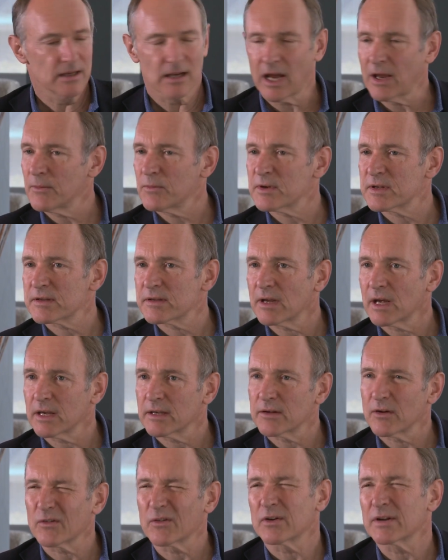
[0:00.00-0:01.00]

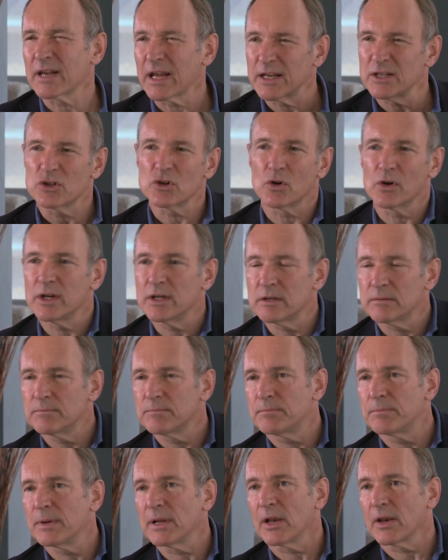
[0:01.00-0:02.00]
Because I enjoyed
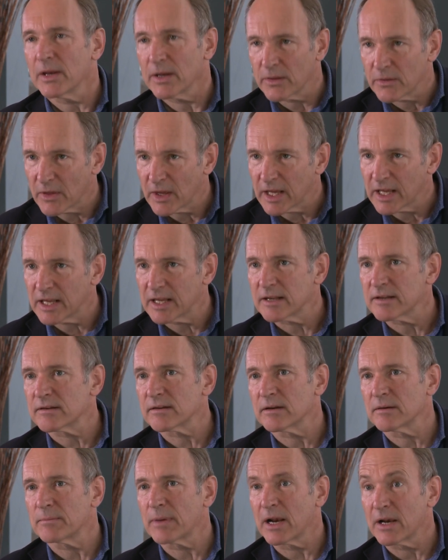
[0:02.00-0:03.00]
building
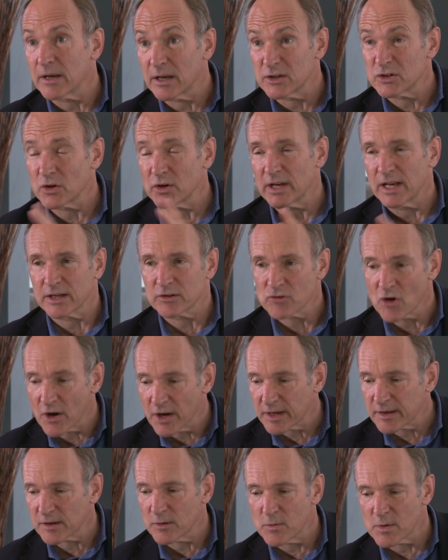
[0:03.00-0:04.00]
things. I enjoyed
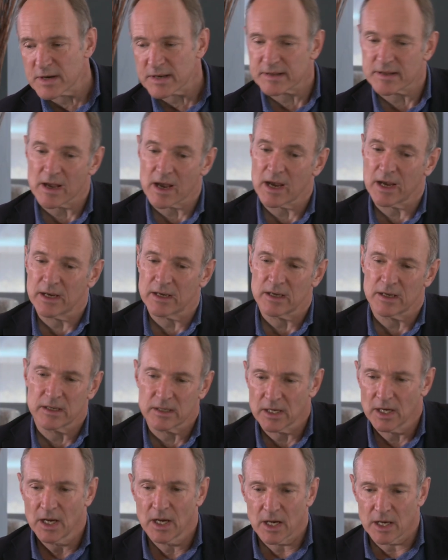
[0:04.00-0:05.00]
electronics on one side, and
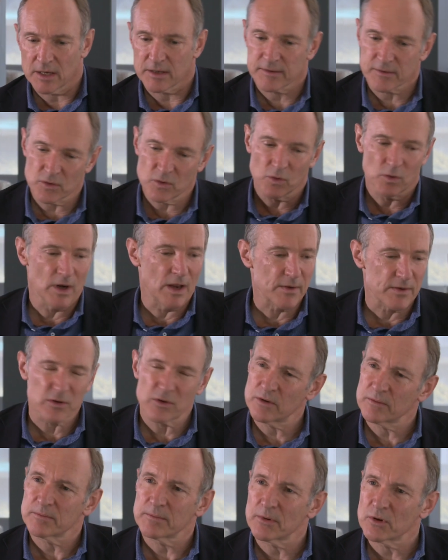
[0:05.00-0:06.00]
at school I was
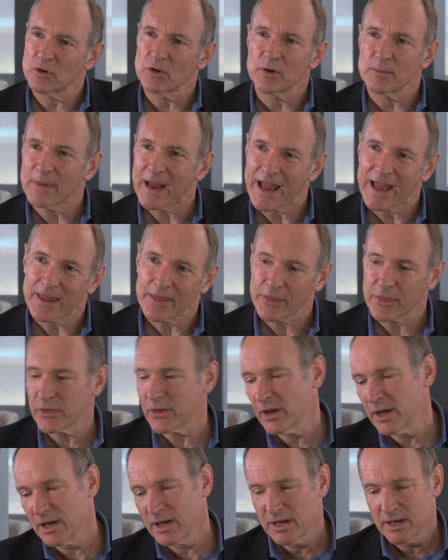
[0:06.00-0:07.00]
good at math,
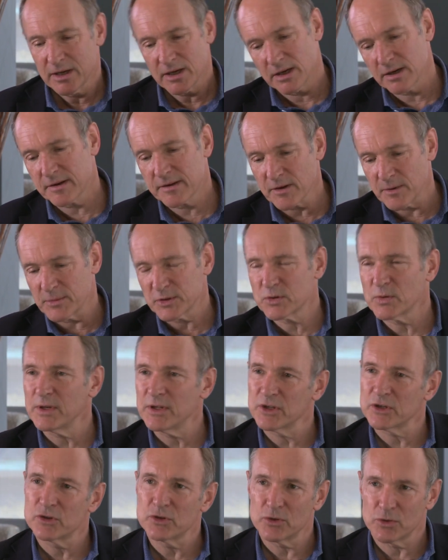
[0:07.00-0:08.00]
and so between
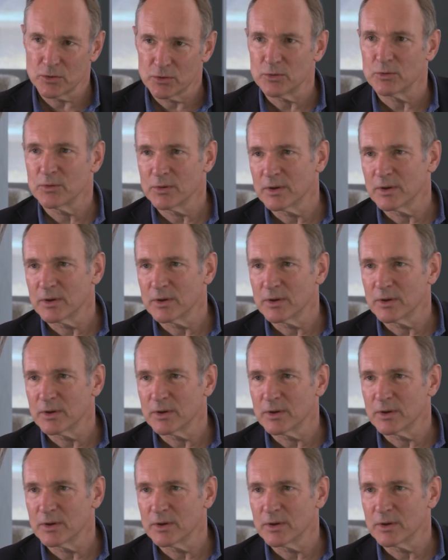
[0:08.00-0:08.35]
the two,